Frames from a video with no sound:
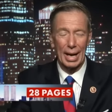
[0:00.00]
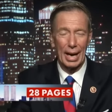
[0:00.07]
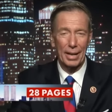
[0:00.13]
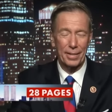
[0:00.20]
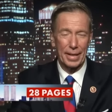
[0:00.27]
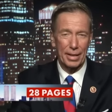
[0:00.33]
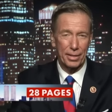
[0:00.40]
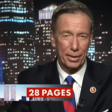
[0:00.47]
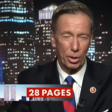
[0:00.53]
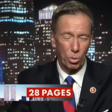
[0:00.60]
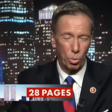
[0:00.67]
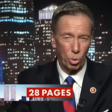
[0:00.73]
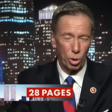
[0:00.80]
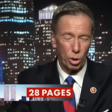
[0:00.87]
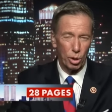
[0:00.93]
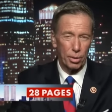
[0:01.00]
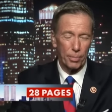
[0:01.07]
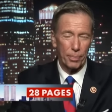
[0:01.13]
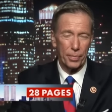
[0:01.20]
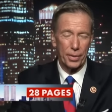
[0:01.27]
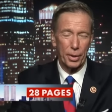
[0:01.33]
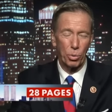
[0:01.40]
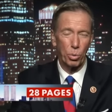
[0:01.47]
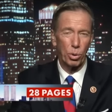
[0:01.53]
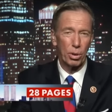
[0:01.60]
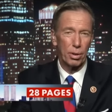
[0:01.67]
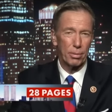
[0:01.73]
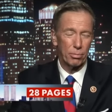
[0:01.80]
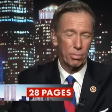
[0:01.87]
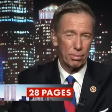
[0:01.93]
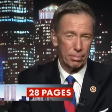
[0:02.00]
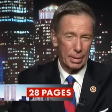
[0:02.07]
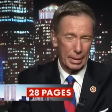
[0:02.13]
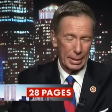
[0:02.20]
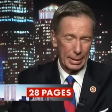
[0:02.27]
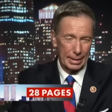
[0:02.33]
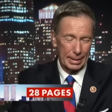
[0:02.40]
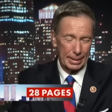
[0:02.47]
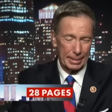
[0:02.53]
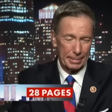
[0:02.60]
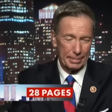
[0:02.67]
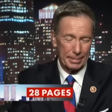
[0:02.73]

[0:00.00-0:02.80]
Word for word: I, think there were there were uh,